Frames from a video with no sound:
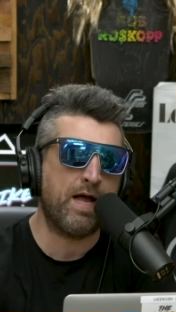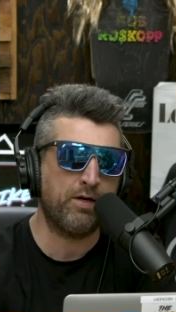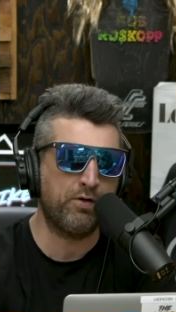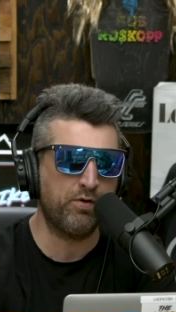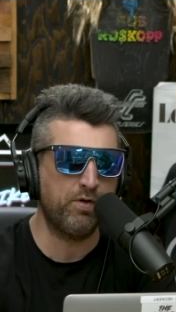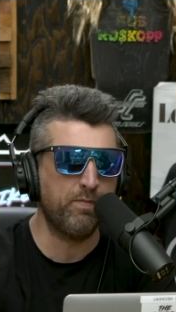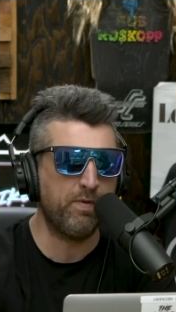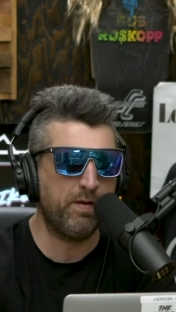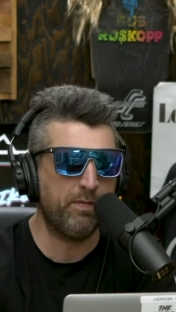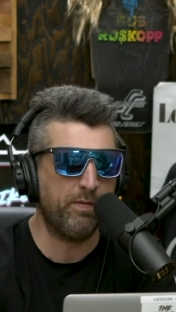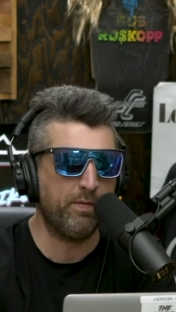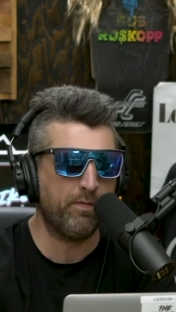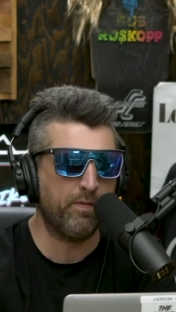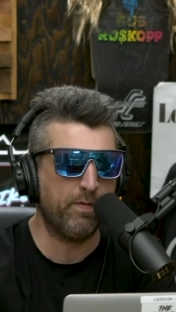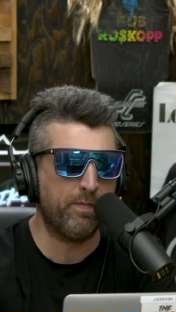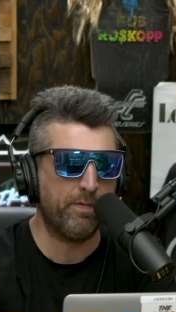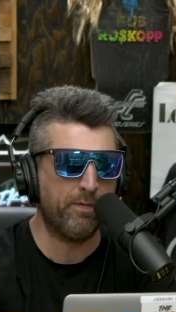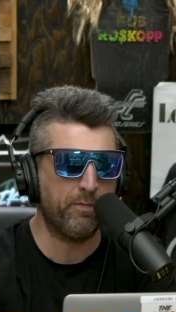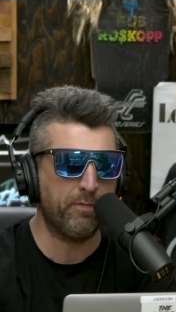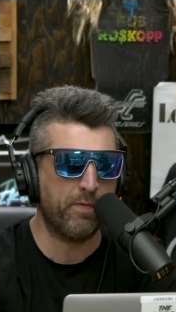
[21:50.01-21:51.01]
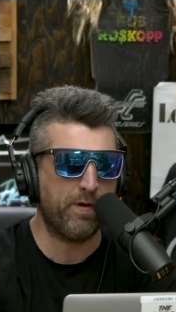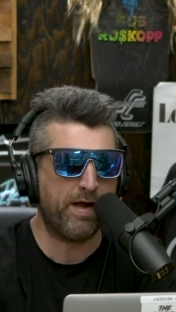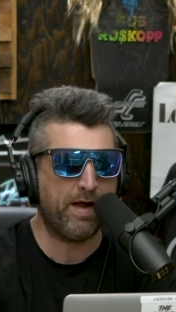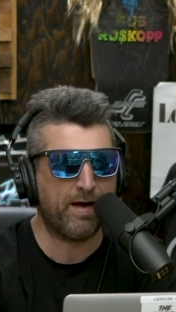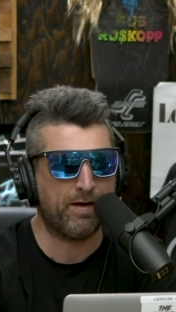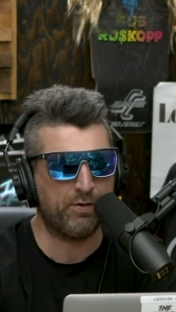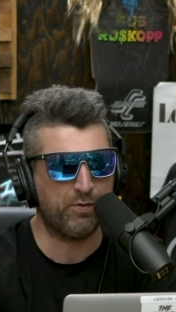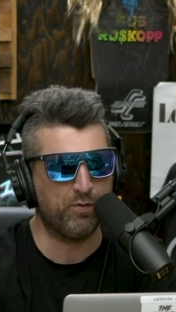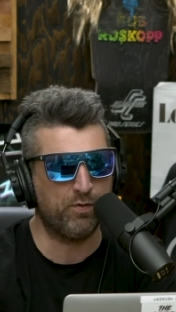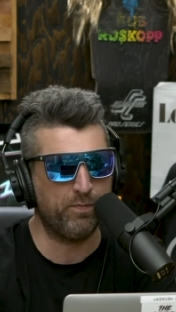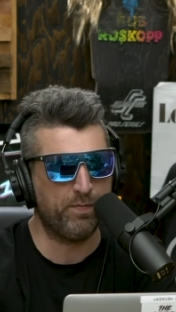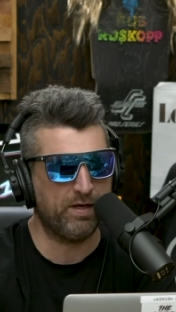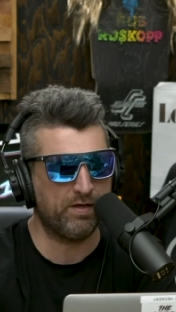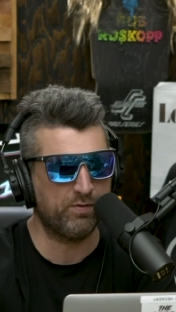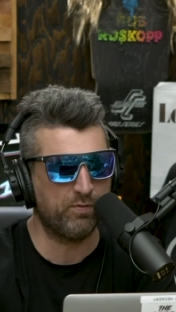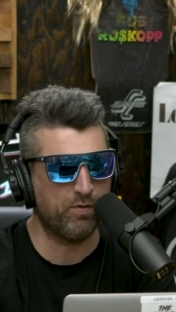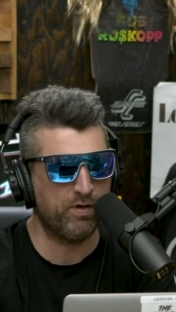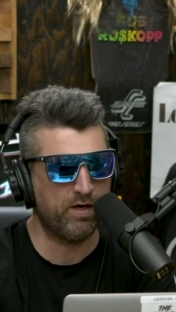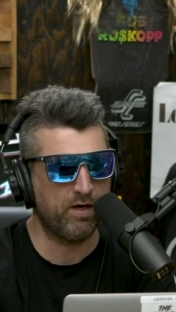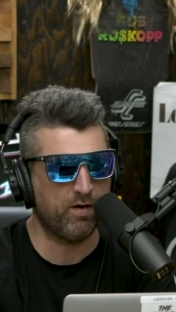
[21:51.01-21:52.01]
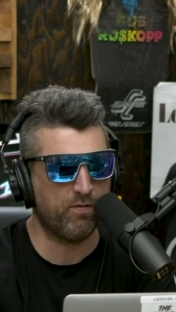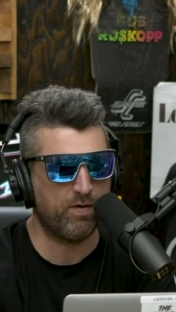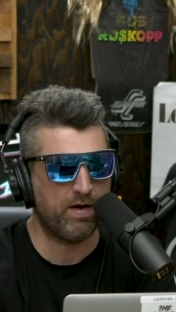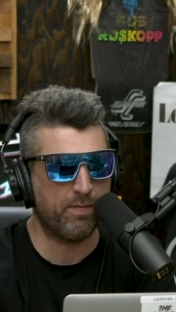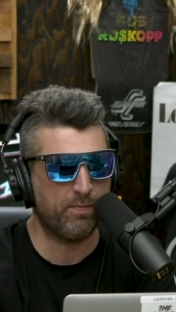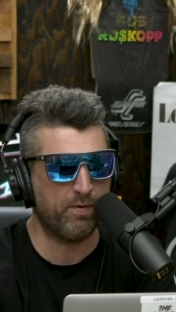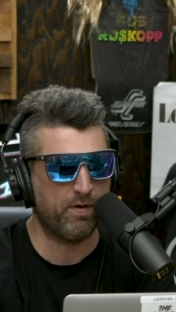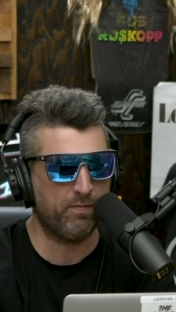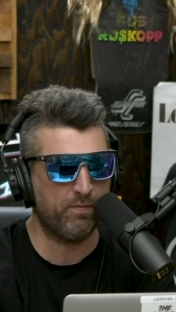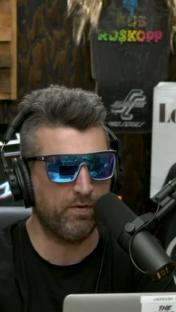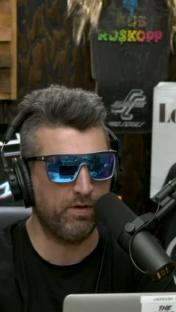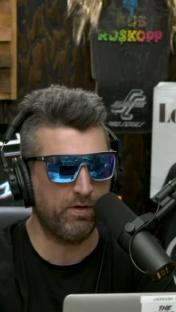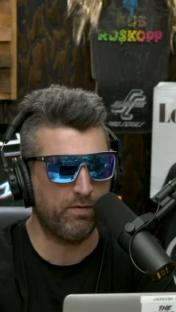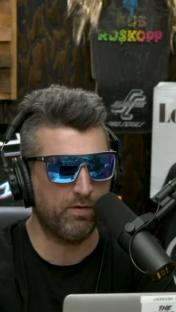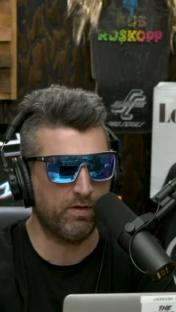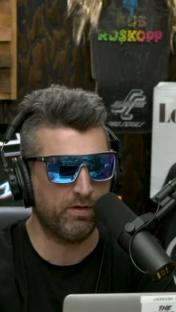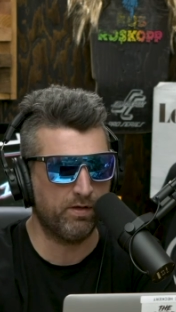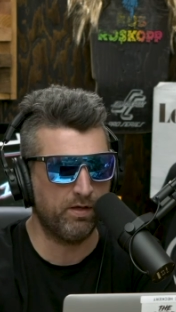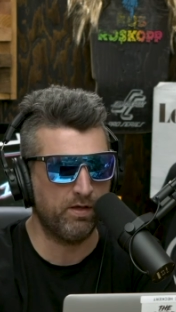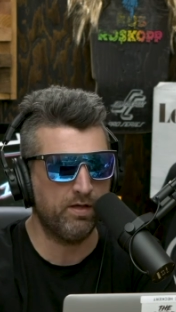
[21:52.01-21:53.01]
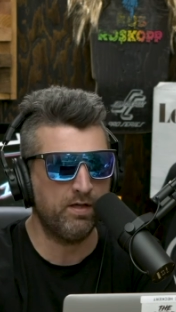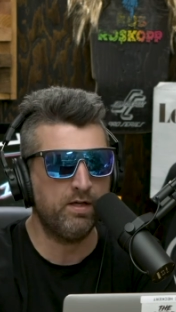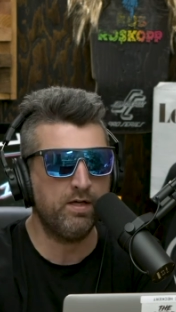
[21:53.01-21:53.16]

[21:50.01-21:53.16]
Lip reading: actually made me remember my actual best one, and I'll wrap it up really quickly.